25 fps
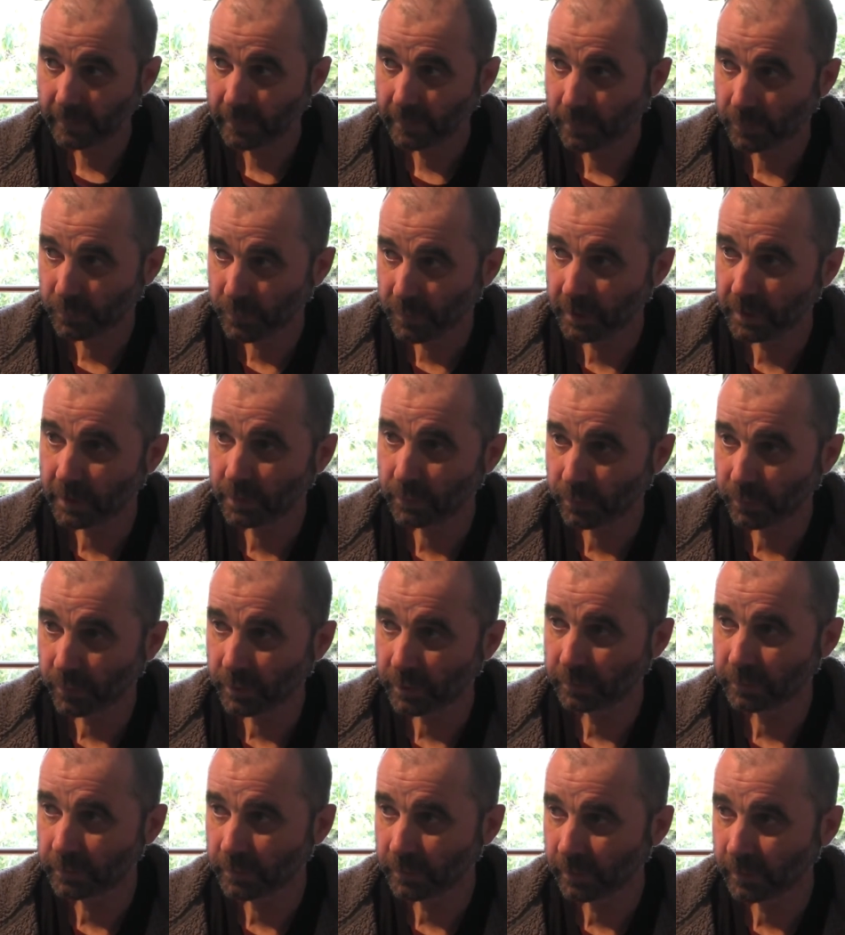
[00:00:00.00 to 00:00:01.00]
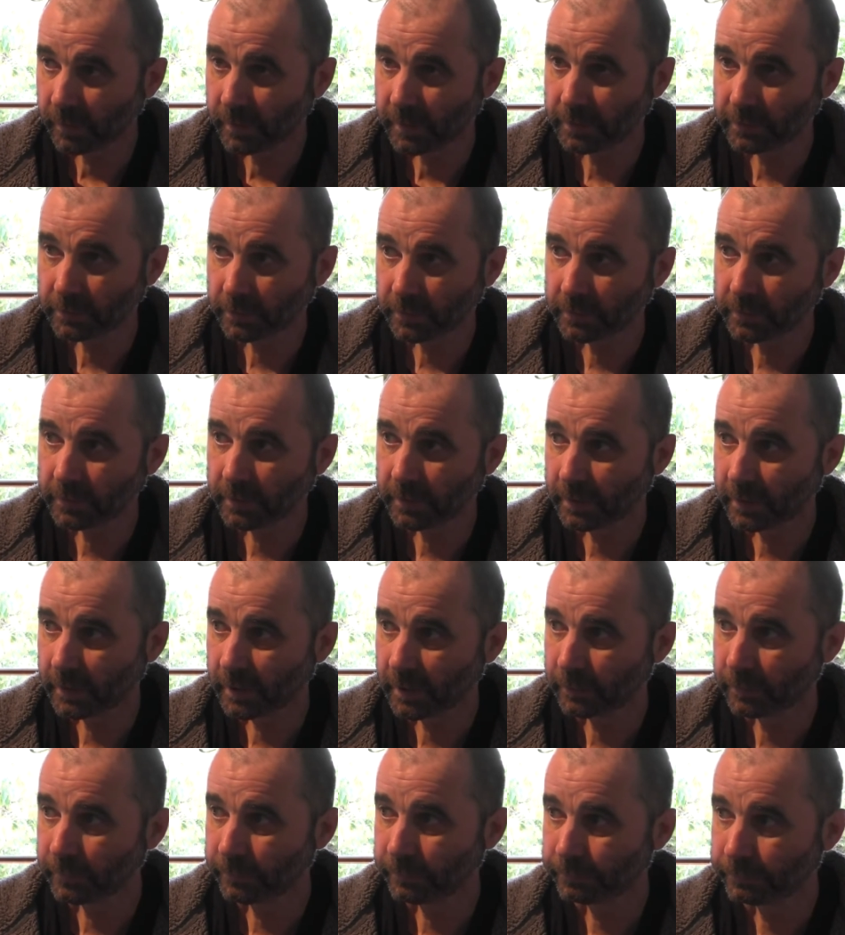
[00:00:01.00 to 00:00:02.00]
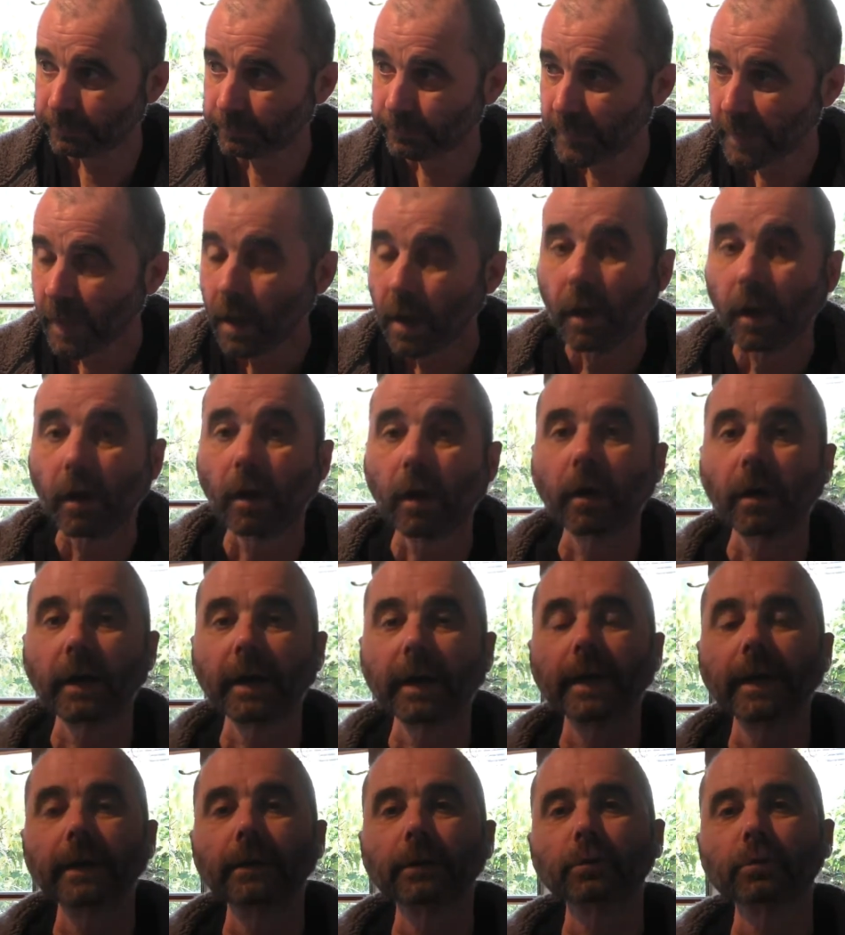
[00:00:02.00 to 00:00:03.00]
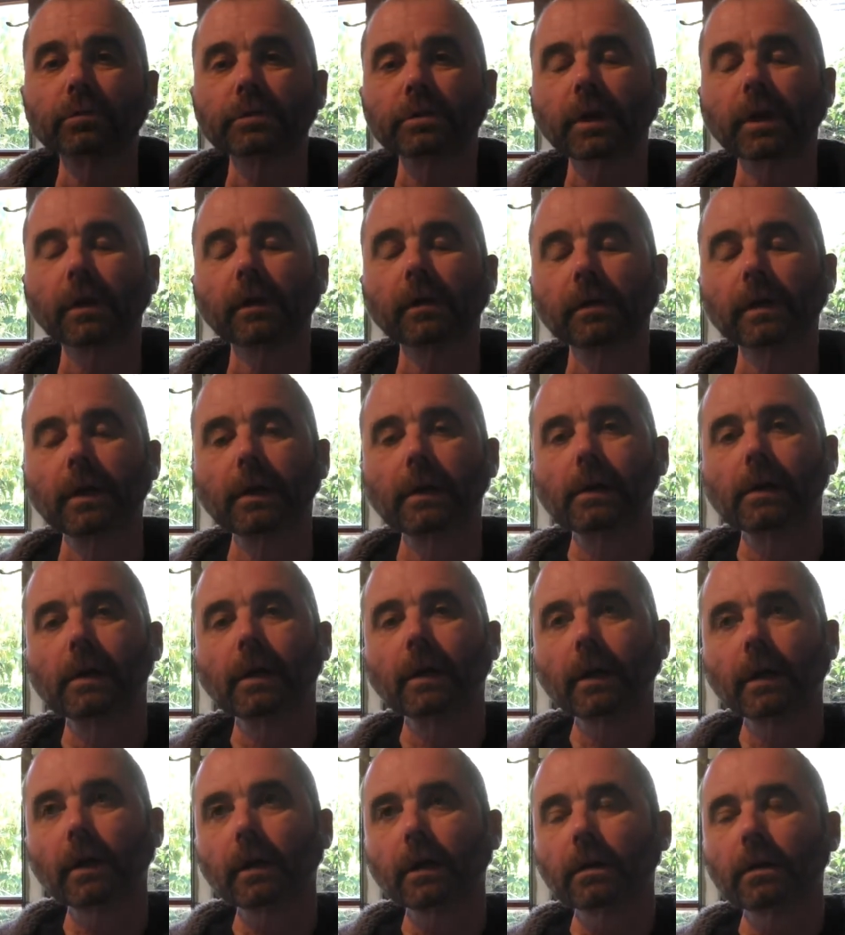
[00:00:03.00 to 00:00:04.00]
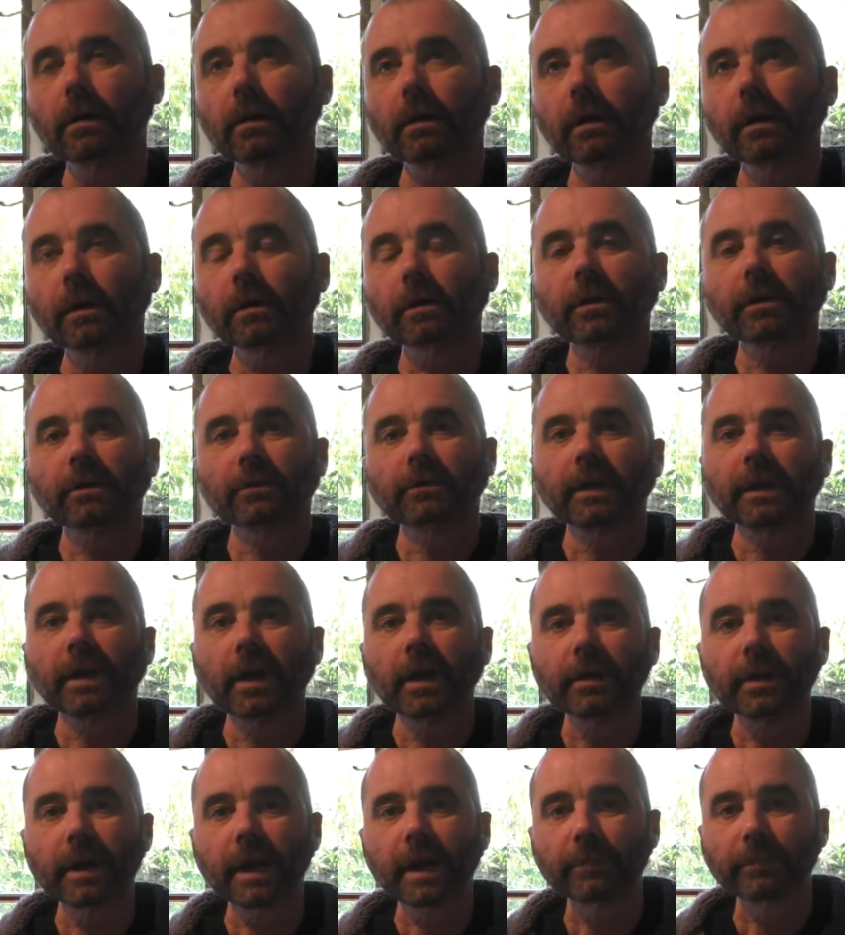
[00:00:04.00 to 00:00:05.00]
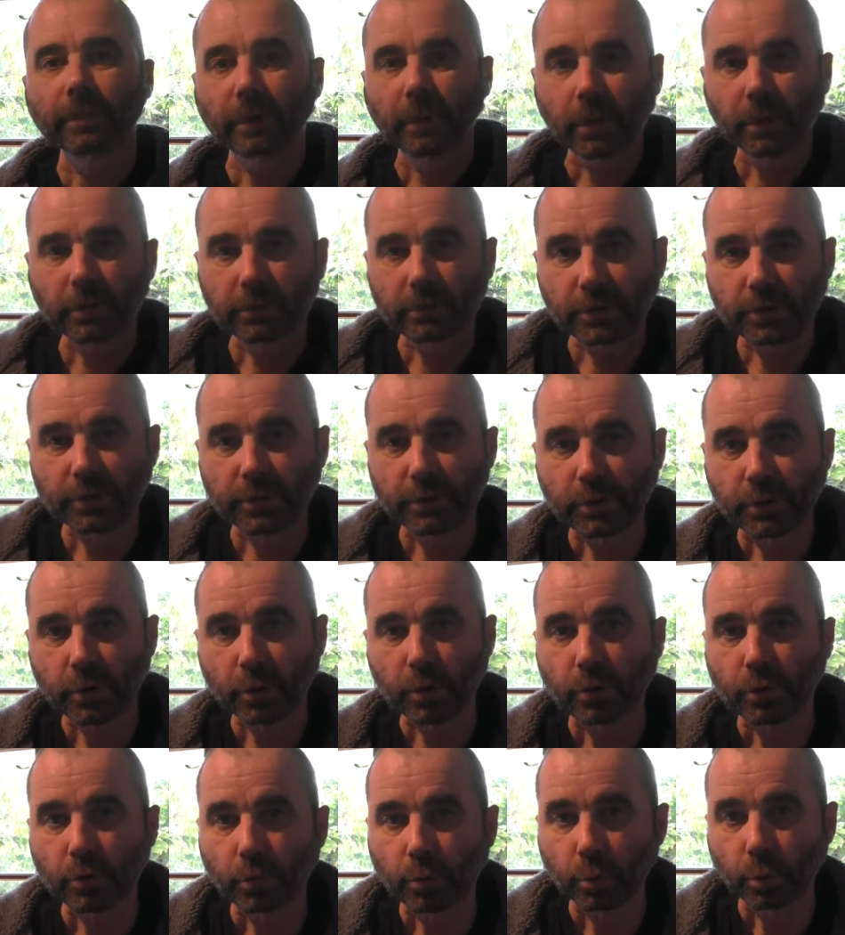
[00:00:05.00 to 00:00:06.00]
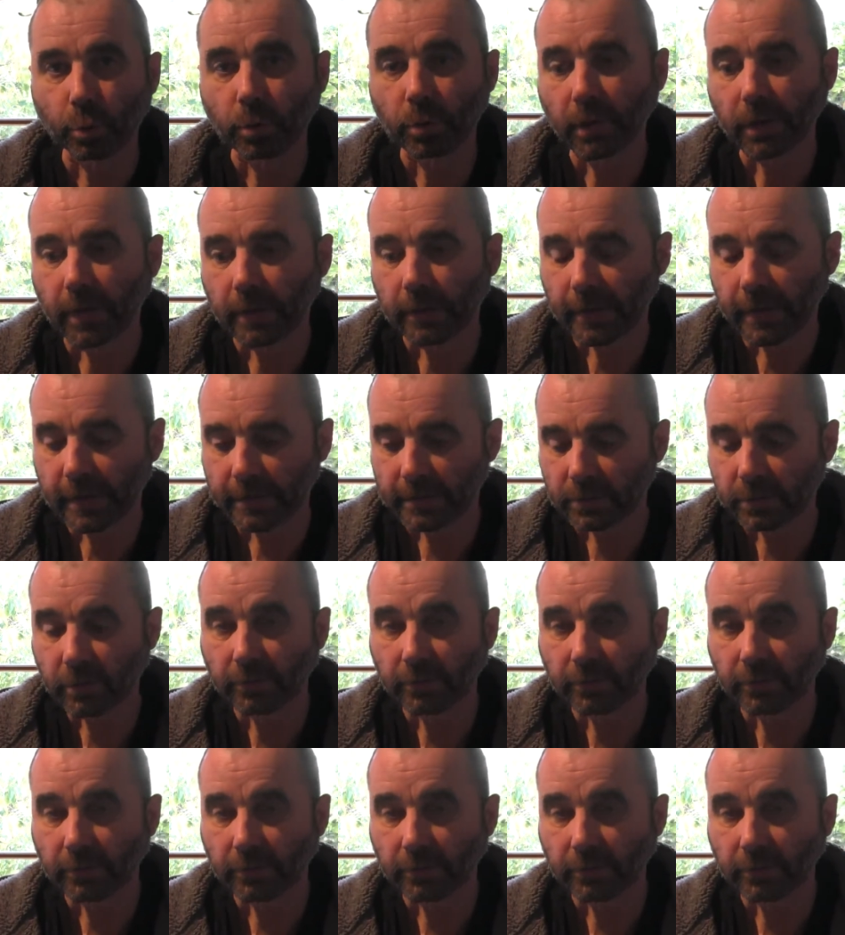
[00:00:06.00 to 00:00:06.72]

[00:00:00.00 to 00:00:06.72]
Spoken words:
I bet your bottom dollar that's what's going to happen. Oh, and also I've got a video to upload soon, and that's